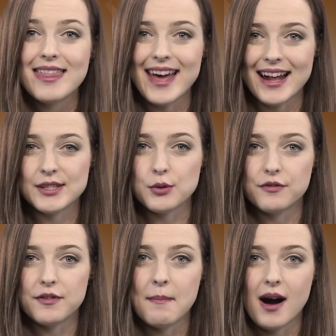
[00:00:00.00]
That's
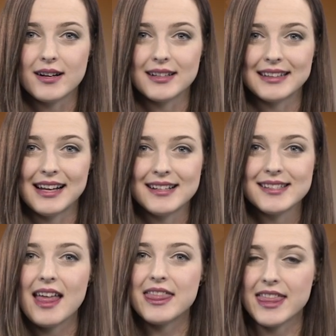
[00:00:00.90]
all for Market
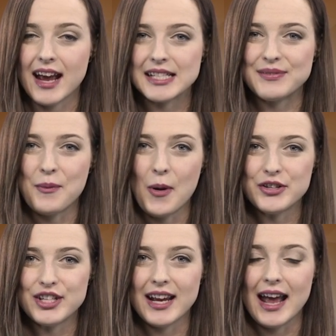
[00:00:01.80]
Glance. Thanks for watching